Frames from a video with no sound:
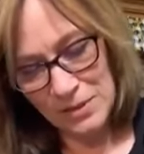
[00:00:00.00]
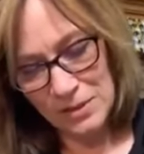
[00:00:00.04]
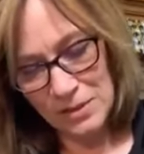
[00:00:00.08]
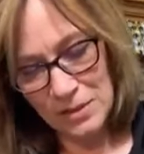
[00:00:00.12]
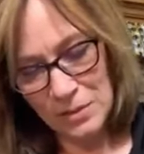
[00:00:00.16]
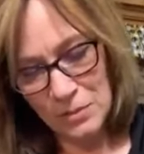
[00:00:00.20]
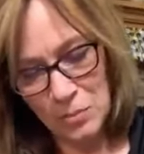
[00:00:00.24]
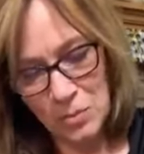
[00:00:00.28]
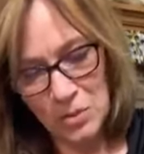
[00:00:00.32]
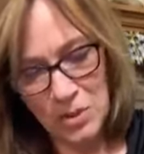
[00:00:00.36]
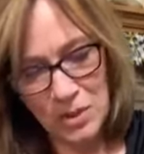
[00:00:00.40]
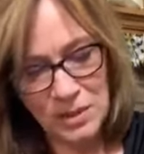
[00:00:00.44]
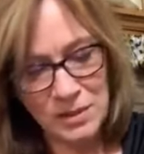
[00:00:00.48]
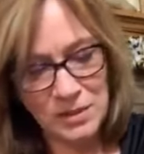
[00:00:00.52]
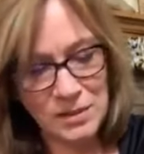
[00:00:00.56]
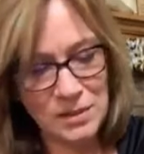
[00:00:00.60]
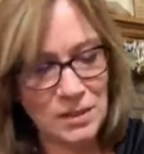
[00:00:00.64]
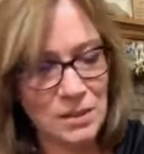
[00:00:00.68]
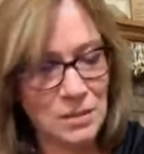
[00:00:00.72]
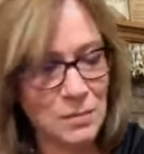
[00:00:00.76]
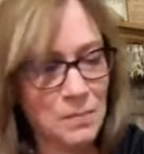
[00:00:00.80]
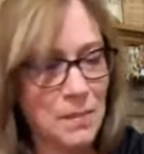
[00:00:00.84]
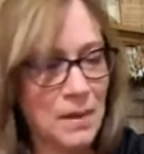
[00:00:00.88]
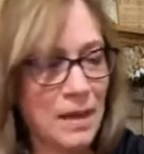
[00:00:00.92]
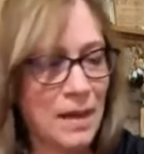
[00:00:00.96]
just going to bring it
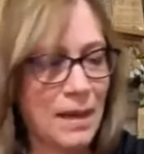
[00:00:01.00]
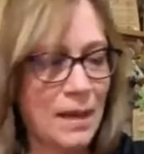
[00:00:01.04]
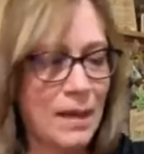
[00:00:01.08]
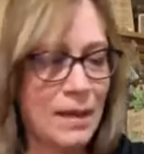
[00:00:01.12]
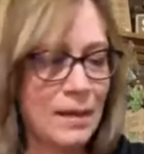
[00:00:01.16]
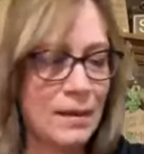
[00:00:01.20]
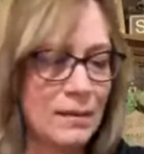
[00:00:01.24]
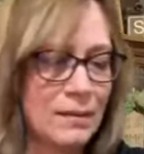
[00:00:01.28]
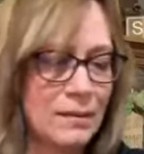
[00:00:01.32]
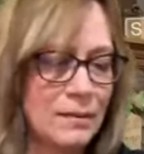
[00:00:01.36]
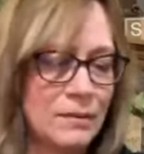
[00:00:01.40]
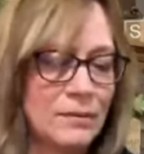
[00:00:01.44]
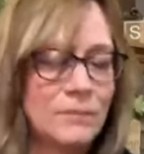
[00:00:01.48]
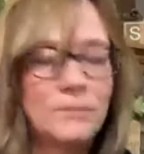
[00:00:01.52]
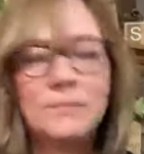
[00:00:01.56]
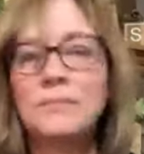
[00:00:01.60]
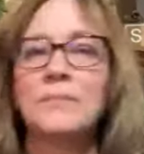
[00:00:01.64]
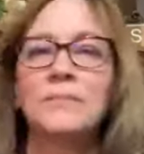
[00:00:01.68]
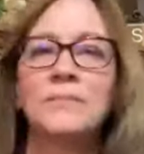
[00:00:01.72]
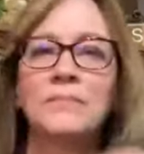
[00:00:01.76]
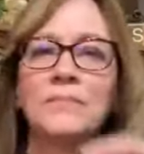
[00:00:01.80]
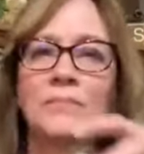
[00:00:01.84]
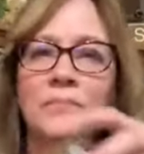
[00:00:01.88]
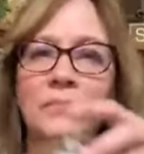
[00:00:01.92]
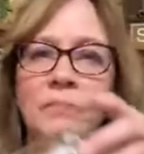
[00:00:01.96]
to the back.
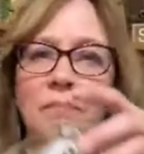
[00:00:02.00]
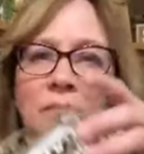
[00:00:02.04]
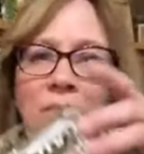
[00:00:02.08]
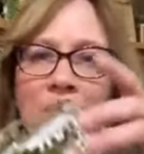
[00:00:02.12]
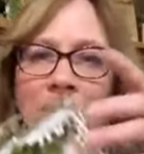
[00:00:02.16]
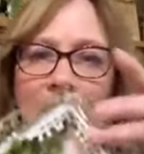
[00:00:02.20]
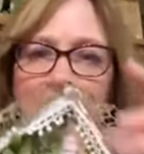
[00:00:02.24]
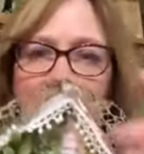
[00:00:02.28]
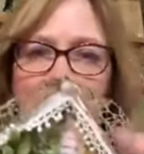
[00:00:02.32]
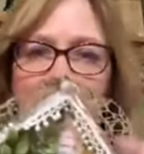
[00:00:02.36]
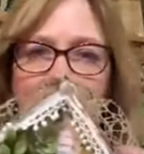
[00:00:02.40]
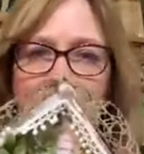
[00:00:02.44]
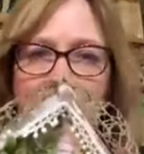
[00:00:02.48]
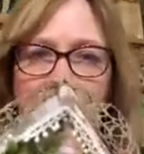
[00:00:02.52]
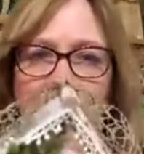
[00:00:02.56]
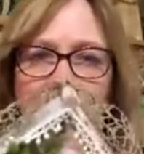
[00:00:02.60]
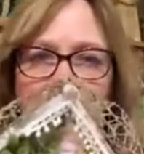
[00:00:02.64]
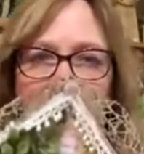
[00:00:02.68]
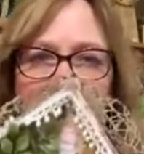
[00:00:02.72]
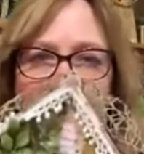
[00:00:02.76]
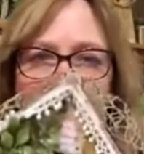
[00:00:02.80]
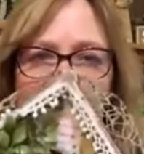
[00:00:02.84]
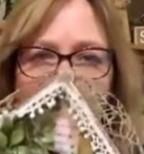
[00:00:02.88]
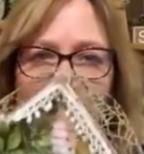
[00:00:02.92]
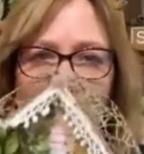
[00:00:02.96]

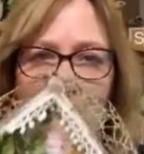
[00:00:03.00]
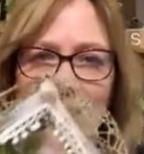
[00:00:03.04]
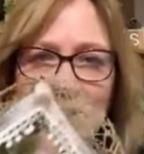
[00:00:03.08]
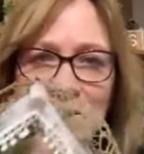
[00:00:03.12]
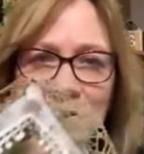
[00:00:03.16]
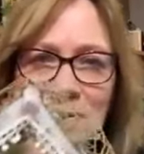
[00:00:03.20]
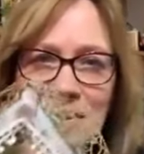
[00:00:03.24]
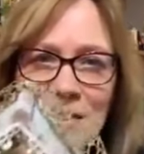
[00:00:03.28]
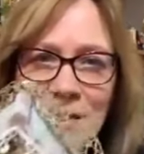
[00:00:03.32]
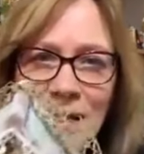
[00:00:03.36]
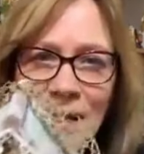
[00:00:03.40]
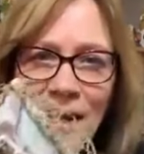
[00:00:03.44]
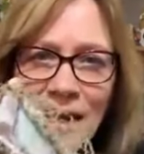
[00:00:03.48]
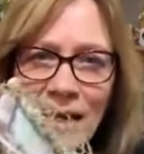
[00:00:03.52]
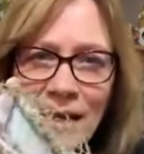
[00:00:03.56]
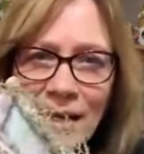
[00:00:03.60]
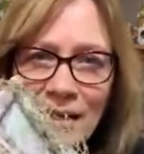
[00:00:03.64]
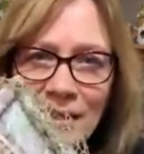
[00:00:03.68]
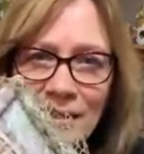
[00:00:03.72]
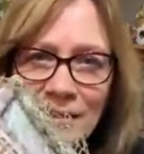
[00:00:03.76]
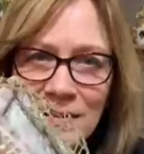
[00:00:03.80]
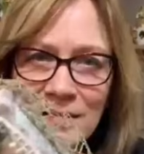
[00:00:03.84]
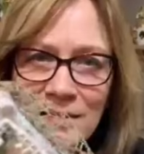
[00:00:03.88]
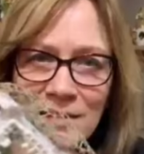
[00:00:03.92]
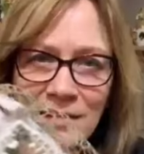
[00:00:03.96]
So it just
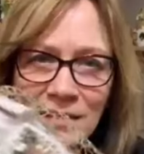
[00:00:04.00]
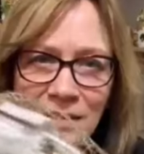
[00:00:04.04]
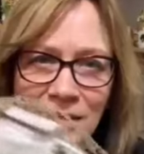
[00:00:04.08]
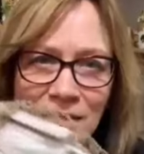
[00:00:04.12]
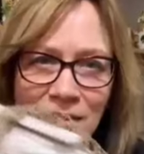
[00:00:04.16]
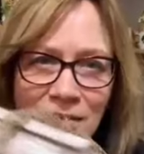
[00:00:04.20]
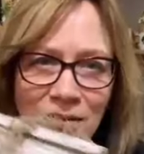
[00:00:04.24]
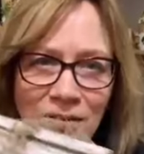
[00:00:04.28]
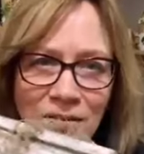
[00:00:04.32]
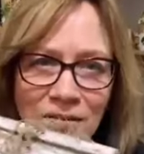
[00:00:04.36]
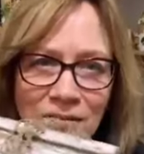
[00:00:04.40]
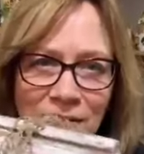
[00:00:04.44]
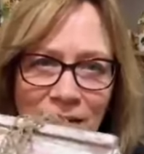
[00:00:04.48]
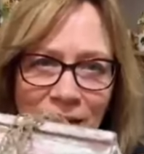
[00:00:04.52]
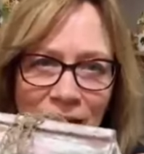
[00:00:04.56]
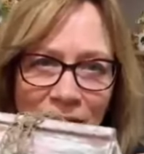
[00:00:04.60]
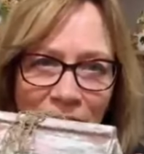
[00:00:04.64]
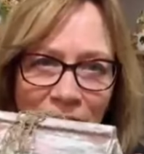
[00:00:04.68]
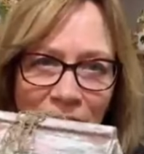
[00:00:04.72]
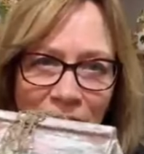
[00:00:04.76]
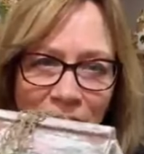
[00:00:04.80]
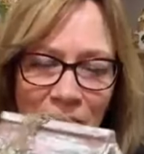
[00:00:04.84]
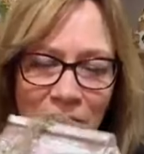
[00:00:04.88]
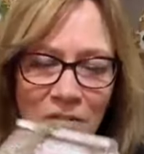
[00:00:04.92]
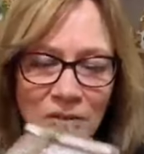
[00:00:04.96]
adds a little
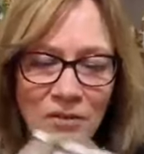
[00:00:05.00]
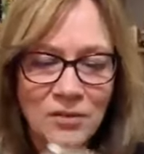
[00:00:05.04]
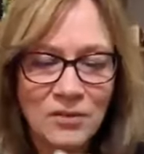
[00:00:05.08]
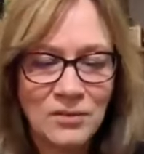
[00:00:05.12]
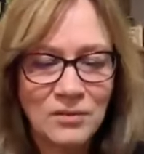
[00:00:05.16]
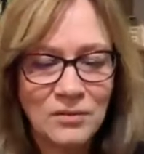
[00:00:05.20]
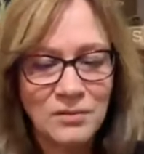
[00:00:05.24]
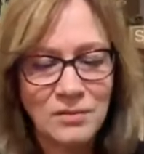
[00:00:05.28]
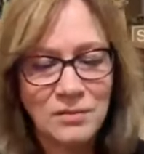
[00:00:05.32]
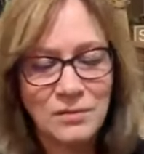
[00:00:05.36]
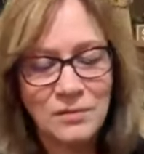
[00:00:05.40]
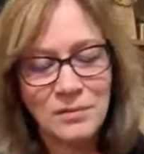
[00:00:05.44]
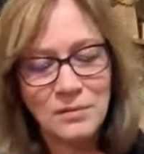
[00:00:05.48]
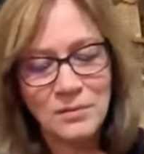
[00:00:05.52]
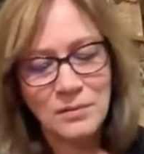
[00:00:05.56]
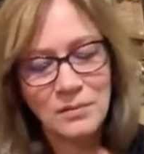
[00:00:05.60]
another,